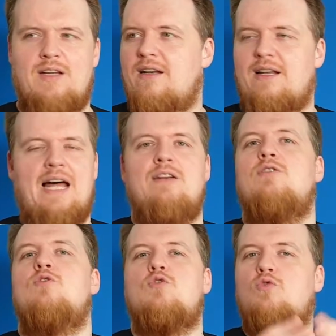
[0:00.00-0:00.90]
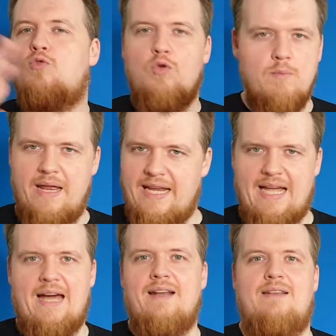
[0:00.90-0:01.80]
aren't too many
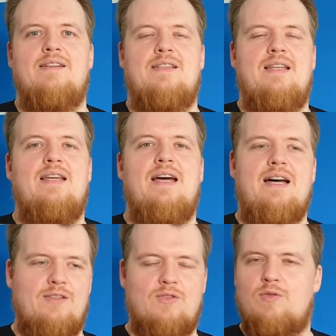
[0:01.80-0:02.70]
characters in it, and so